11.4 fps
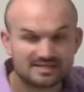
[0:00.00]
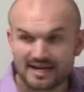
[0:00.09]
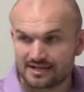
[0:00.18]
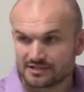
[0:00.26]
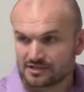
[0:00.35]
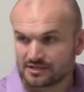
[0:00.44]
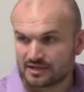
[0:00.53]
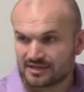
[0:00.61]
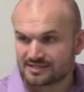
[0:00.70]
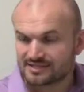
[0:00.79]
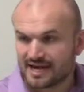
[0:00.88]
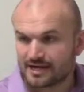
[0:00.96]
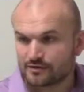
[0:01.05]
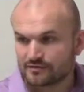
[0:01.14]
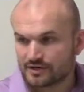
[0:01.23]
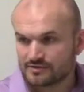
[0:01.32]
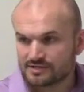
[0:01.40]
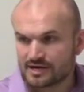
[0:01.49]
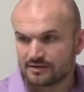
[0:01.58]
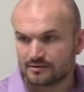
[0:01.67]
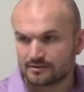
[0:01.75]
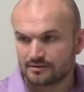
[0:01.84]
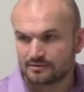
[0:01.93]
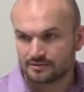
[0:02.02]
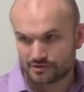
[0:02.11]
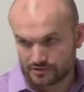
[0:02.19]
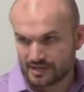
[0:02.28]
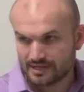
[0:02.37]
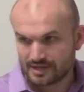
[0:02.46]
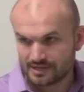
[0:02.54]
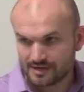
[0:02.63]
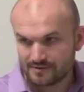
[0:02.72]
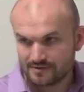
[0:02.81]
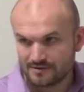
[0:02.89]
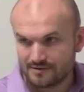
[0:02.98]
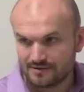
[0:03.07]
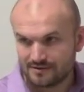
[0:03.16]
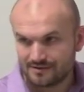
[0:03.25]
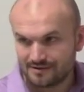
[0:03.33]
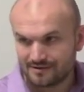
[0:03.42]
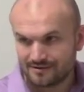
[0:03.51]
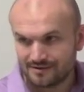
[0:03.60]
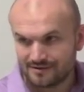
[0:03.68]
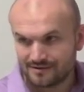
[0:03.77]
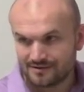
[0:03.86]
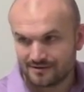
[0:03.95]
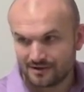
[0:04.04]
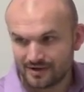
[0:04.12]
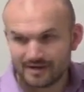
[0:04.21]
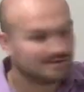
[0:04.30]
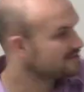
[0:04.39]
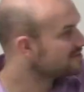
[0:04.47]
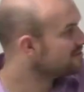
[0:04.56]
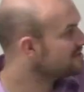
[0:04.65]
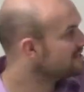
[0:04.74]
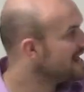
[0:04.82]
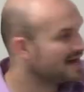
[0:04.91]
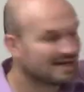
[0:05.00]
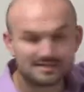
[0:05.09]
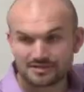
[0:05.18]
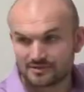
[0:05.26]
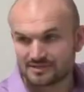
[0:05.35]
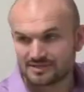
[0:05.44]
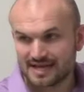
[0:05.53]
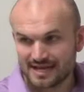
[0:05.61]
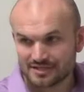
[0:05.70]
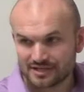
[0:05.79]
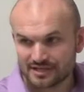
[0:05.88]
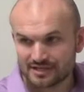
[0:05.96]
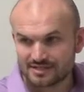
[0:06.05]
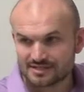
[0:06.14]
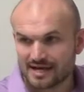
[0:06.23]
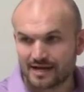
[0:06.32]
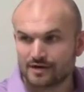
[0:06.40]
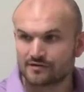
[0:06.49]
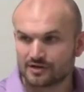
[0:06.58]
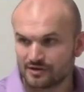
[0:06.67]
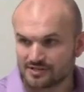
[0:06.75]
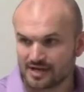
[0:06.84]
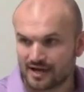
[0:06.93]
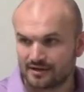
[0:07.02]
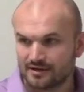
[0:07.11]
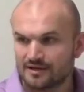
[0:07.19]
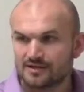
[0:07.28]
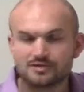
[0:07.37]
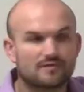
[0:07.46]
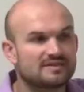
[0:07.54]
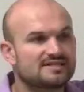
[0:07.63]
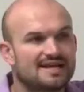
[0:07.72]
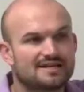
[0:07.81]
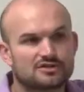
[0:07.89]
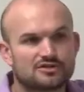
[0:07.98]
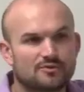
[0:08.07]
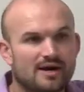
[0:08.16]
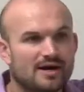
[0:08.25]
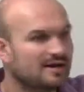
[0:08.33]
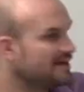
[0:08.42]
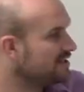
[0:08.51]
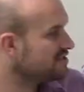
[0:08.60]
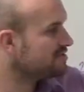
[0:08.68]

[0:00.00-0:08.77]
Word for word: tangent is sine over cosine. Did you write that down? OK, so tangent is sine over cosine. So if it's tangent squared, it could